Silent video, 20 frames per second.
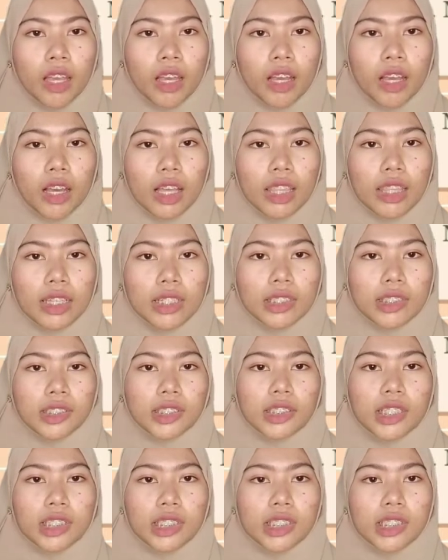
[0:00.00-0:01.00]
Unlike
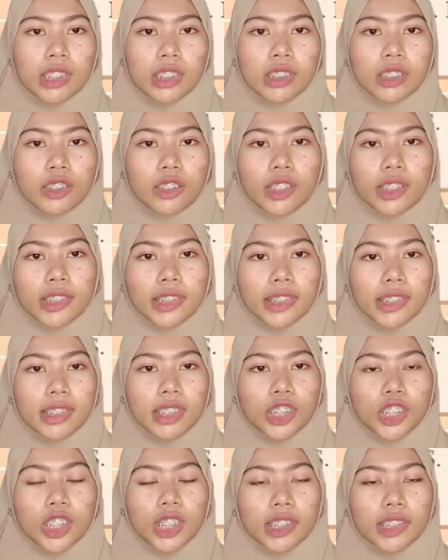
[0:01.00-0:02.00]
natural
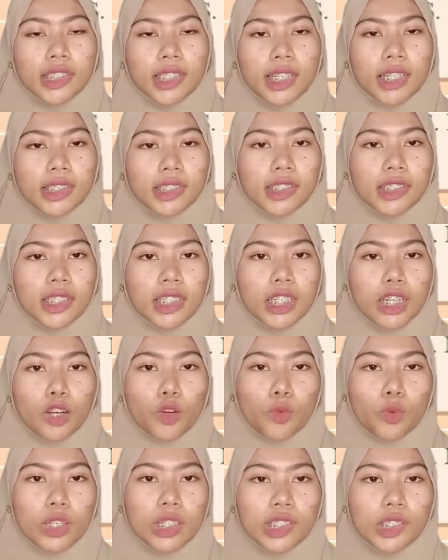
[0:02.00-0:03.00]
disasters such as
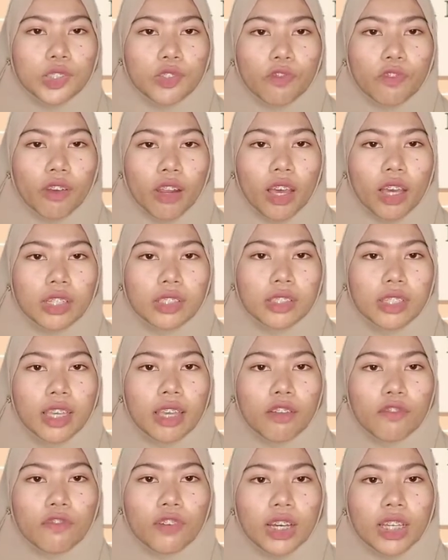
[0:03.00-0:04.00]
earthquakes, floods,
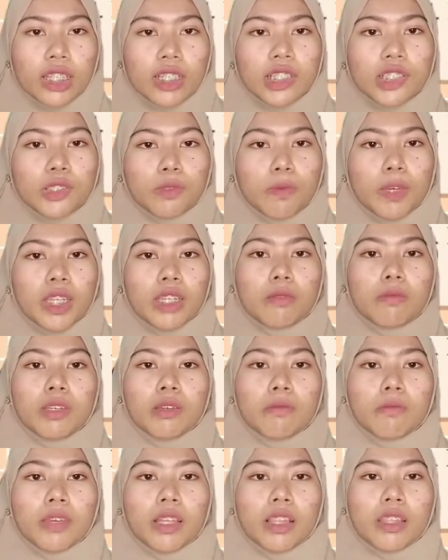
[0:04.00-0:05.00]
and fires, pandemic
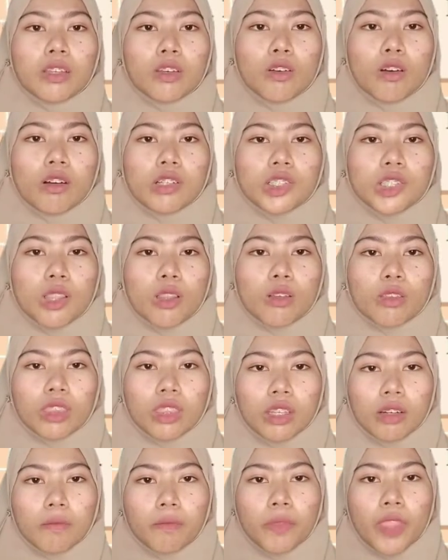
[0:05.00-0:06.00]
may cause
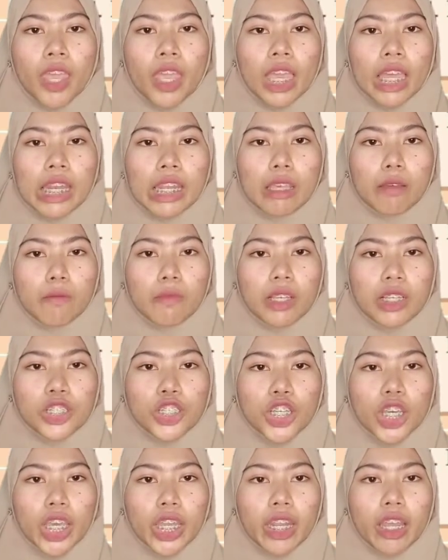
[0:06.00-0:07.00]
long-term damage
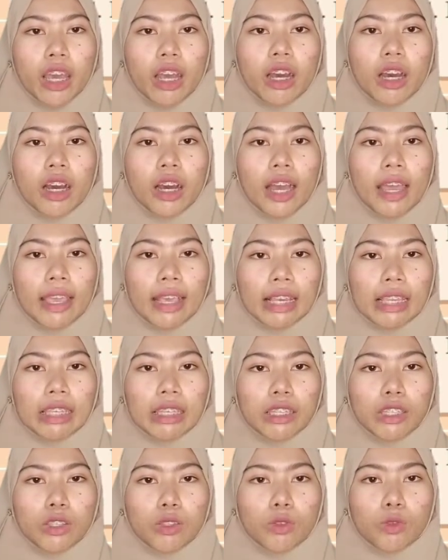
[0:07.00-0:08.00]
and are
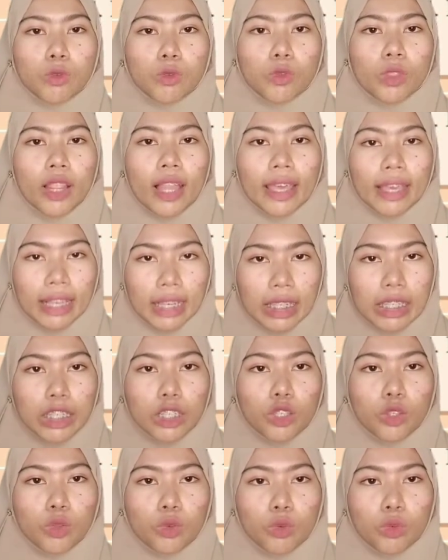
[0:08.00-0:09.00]
likely
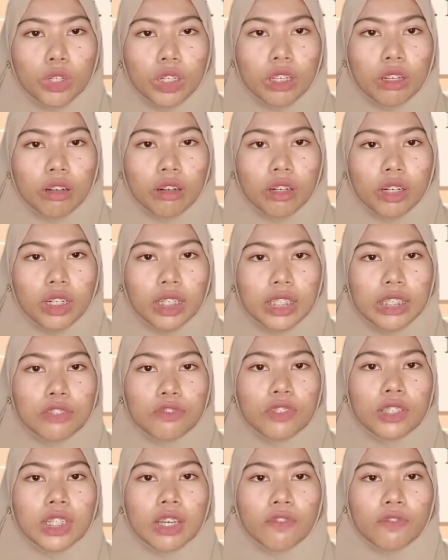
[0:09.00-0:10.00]
to recur
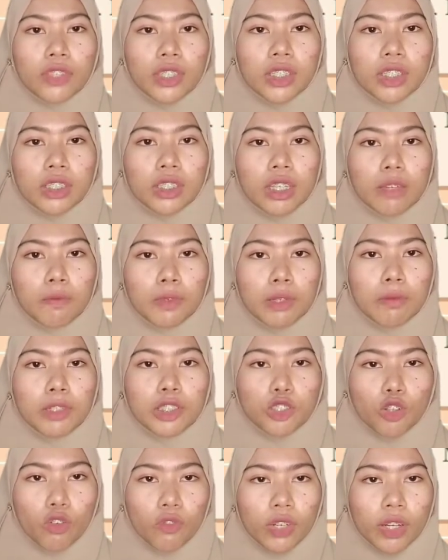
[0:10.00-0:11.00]
even after the epidemic
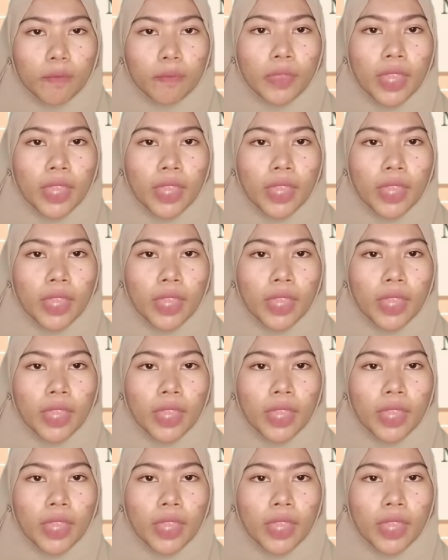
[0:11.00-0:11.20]
is over.